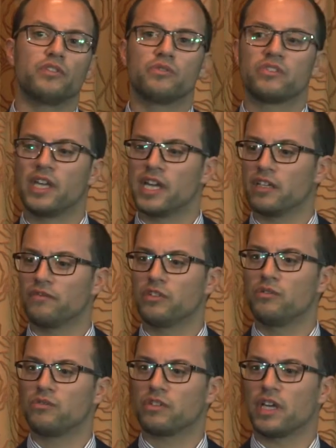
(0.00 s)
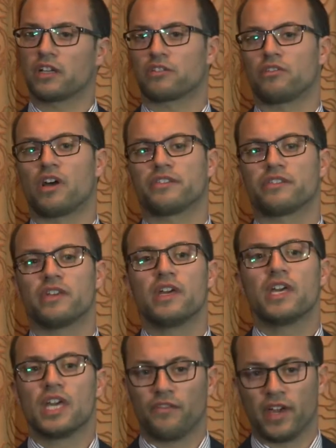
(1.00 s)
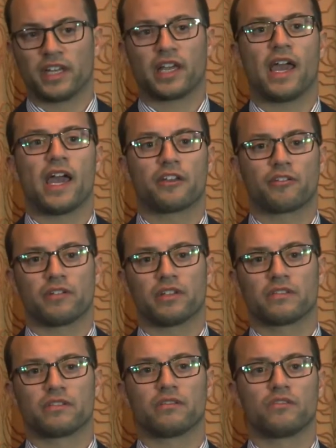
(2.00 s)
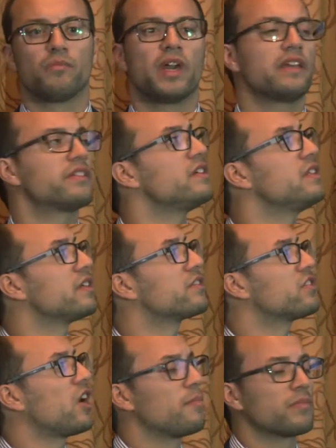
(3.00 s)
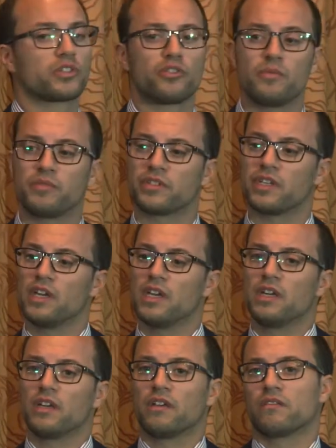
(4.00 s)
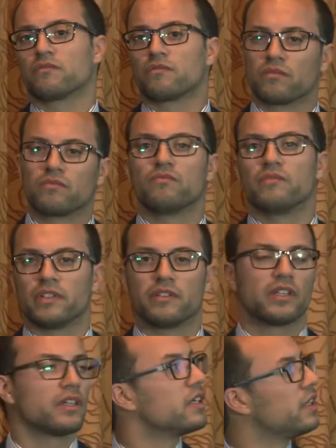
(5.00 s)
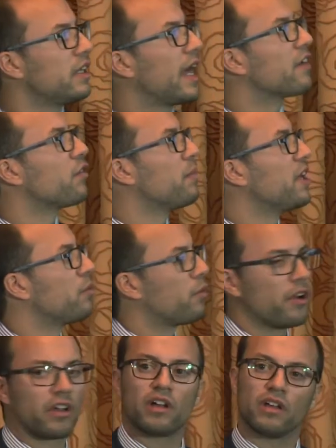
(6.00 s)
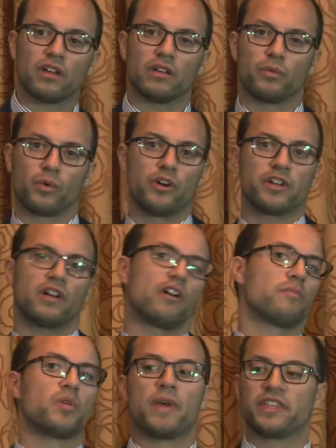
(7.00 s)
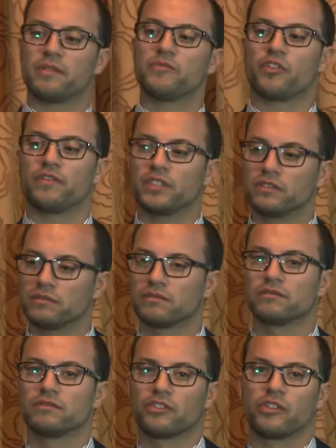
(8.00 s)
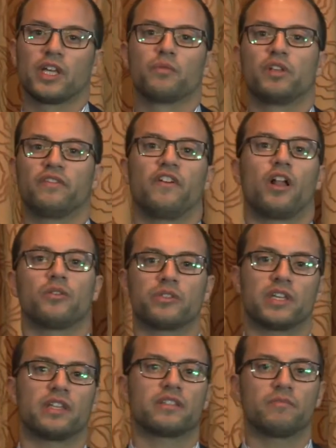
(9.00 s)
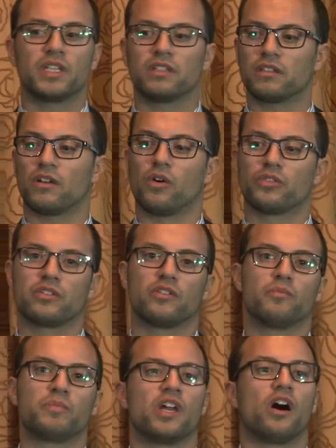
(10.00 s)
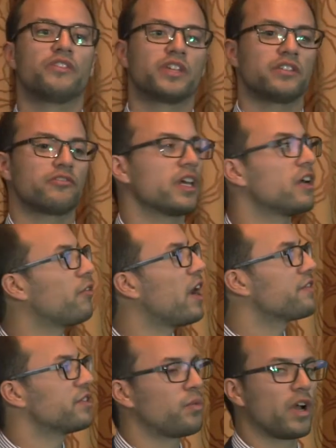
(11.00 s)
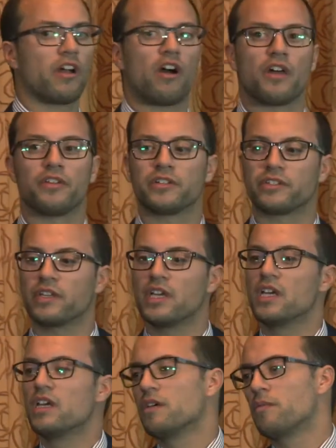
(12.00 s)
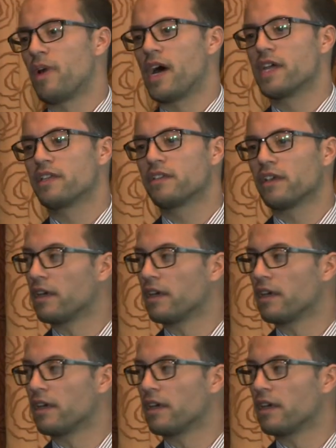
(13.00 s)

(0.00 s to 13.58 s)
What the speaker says: news, negative news, and across event categories. You may see that some groups, in the lack of a better word, are momentum driven. So they will follow sentiment also beyond the intraday horizon, where others might